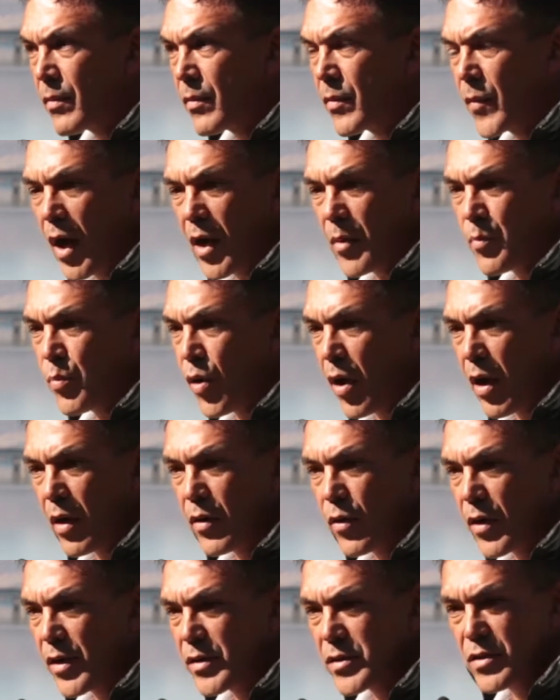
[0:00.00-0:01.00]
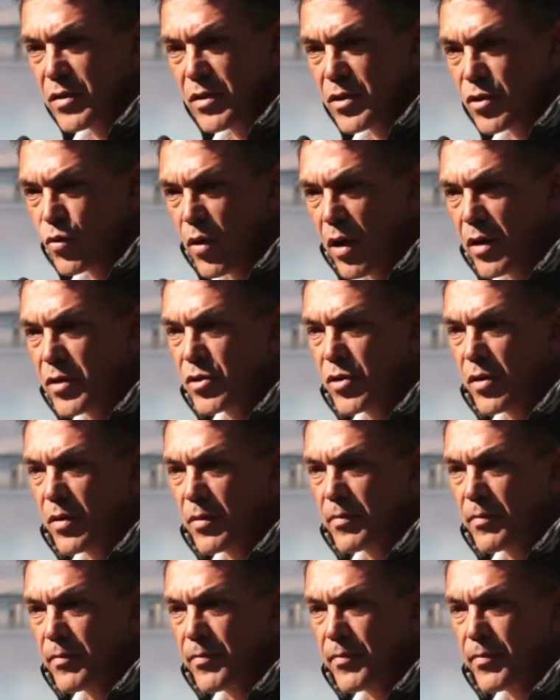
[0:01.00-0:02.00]
Not progress, destruction.
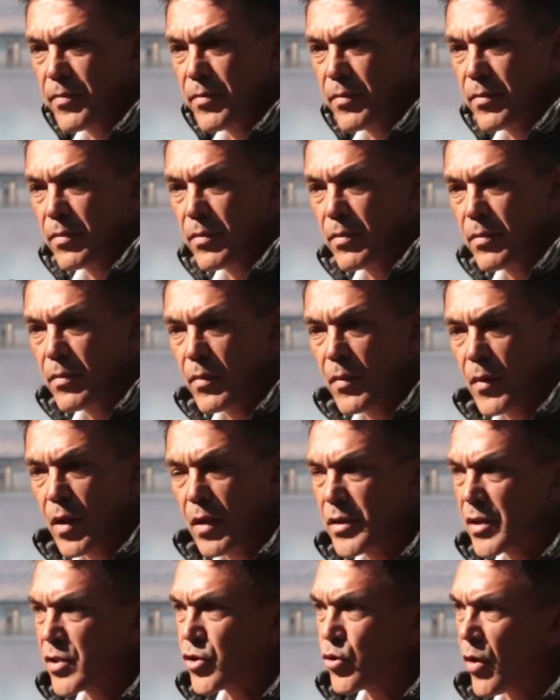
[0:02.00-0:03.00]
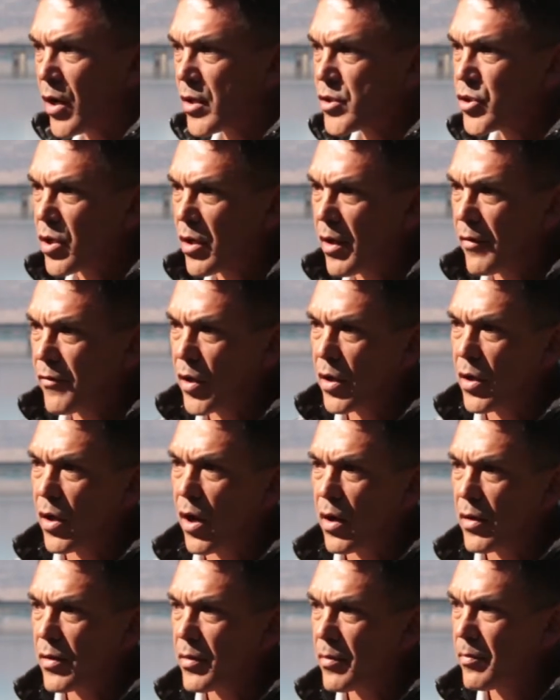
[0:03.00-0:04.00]
Destruction of a
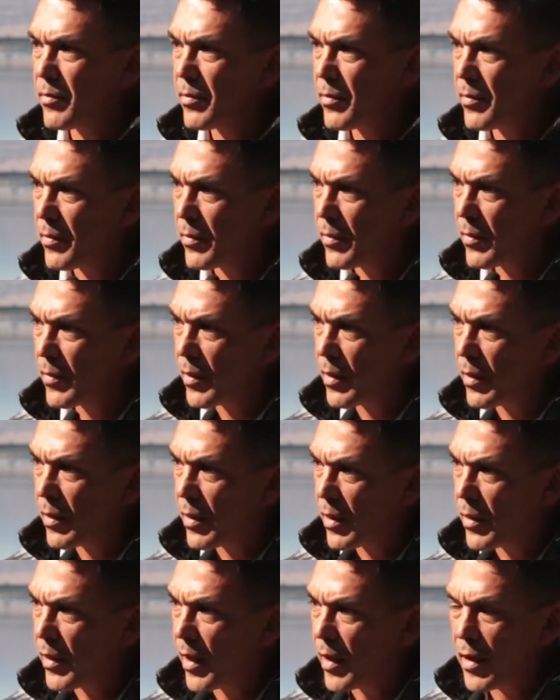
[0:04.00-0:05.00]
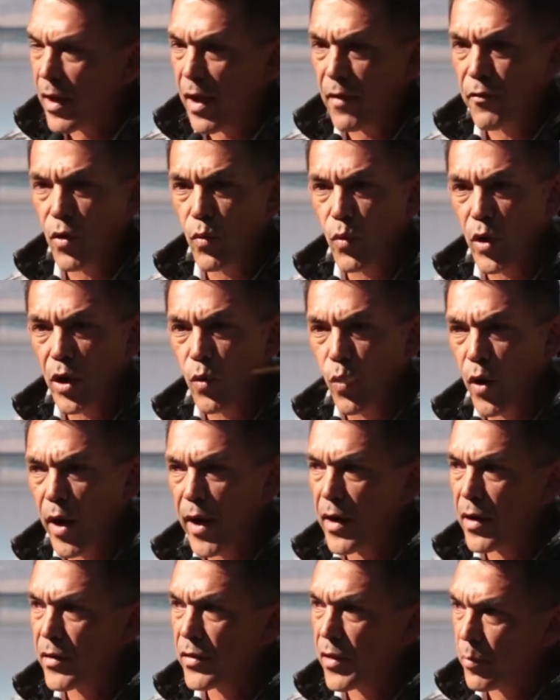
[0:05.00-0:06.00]
garden that never
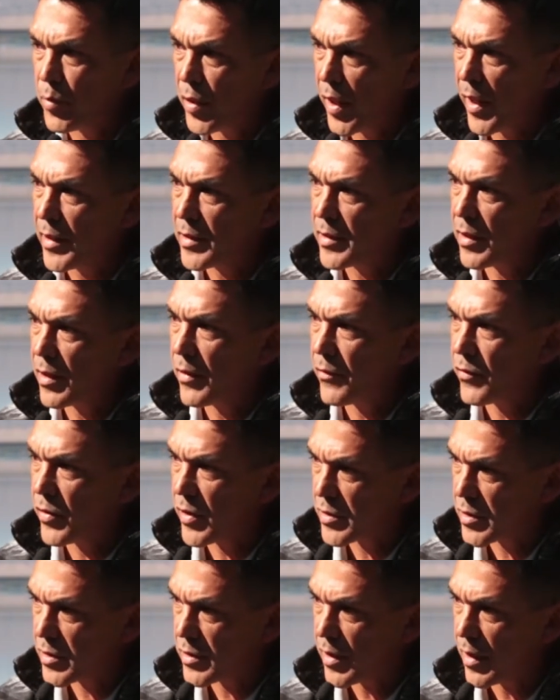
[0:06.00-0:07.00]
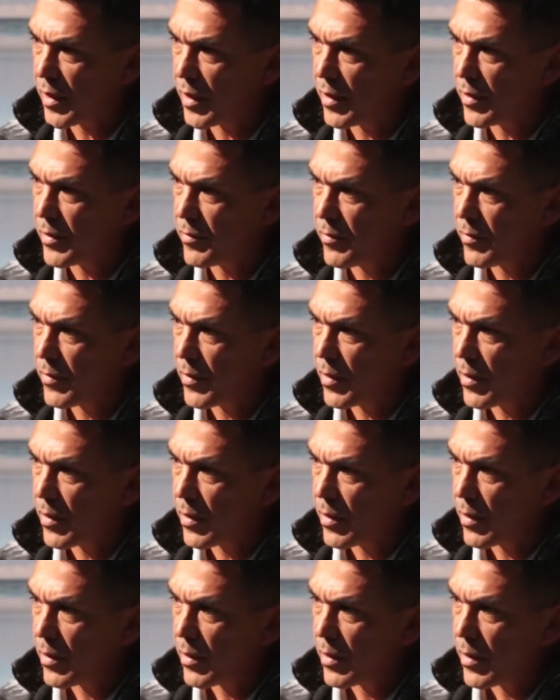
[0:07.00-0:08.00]
required the planting of the seed,
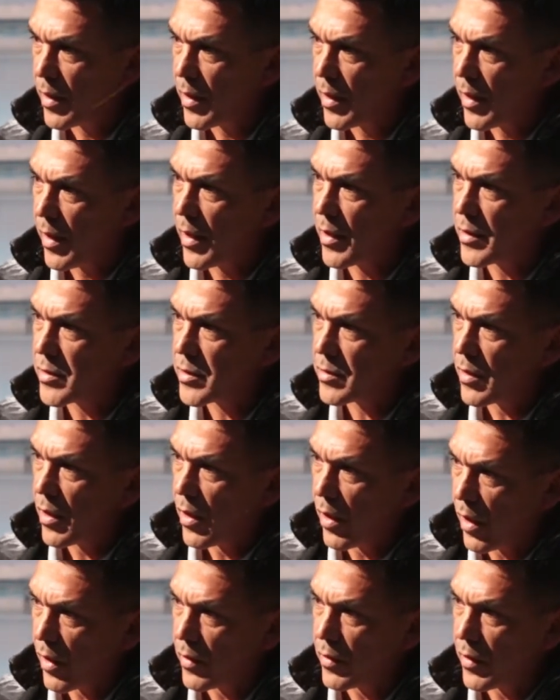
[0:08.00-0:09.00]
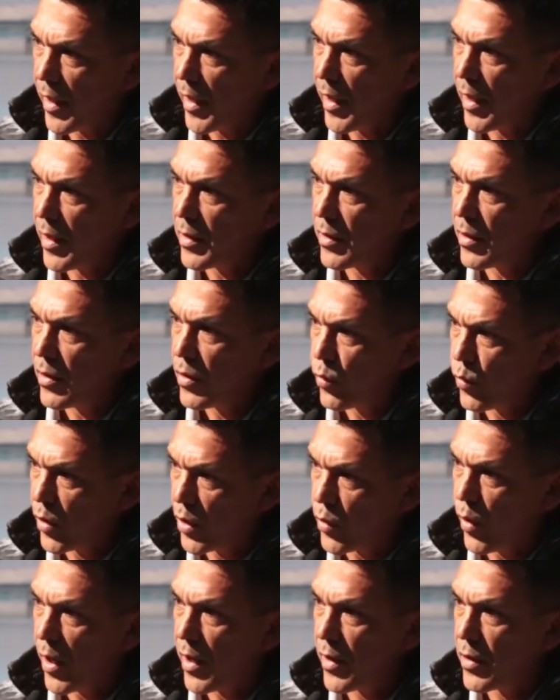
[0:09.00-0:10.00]
as on land
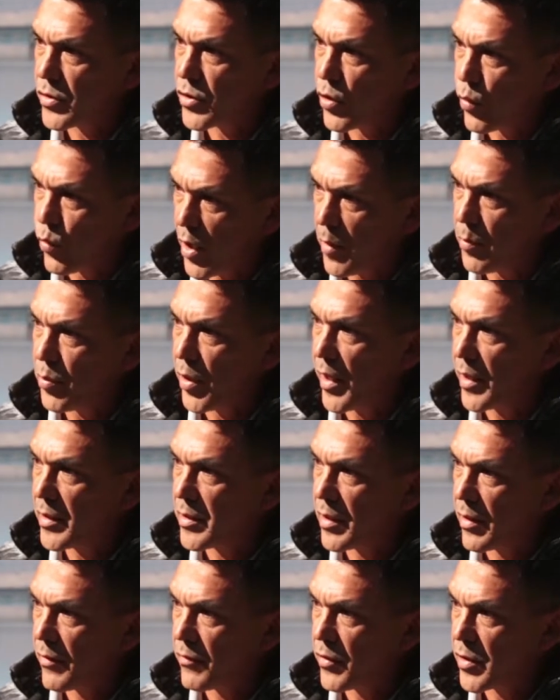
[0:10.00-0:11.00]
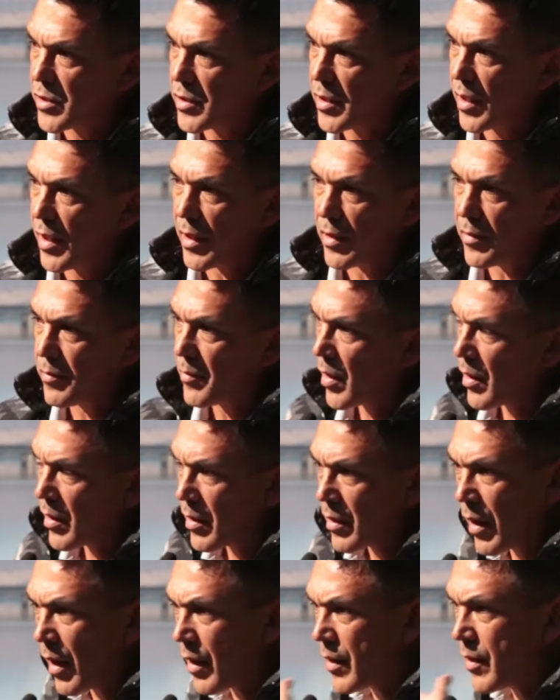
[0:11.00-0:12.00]
requires a replanting of the seed.
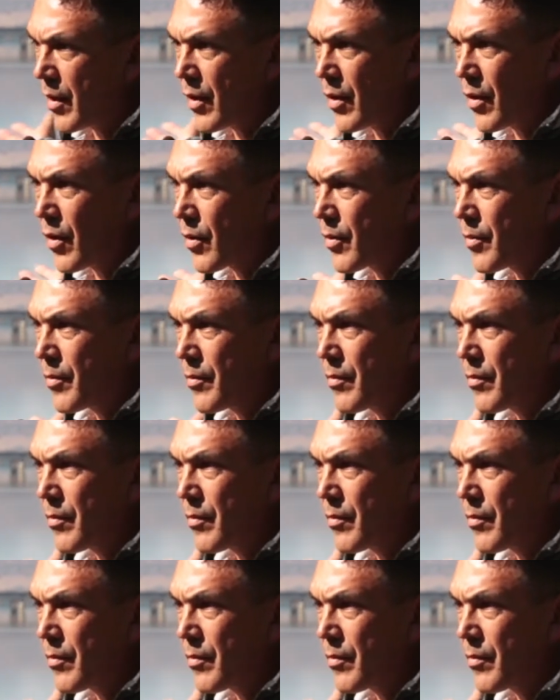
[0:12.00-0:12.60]
Not here.